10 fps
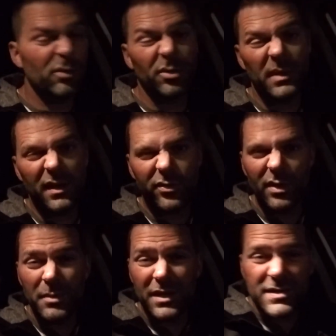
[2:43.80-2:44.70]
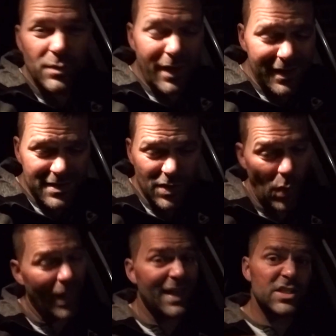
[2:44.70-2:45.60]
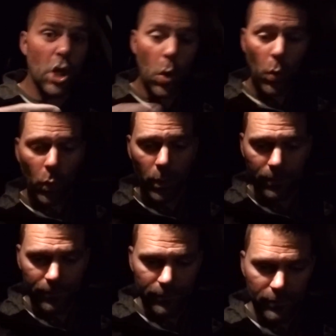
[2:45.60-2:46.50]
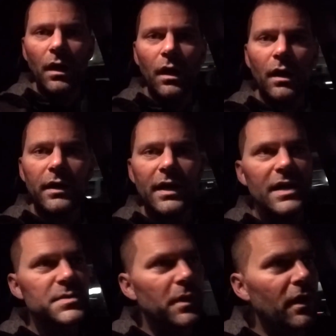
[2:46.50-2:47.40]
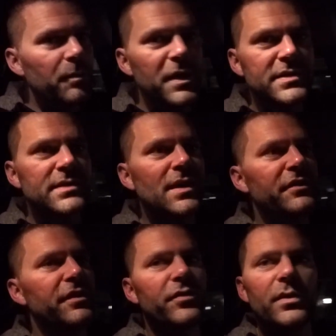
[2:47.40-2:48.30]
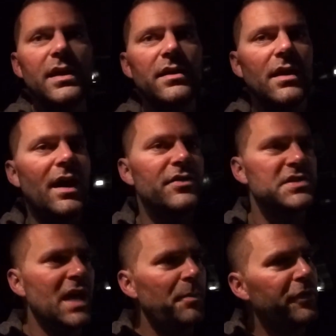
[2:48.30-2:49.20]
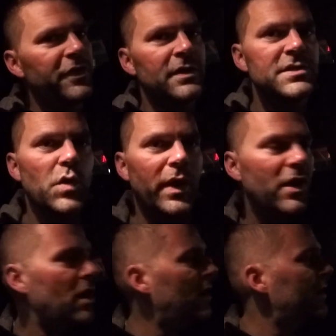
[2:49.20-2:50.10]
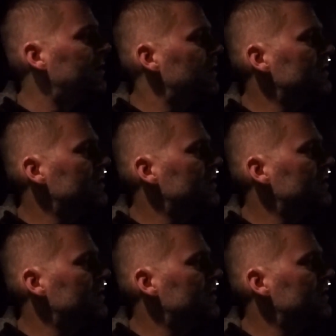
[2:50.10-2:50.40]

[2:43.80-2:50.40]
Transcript: probably 3 minutes away, so let's go. All right, guys, we're here at Pizza 73. There's a couple things going on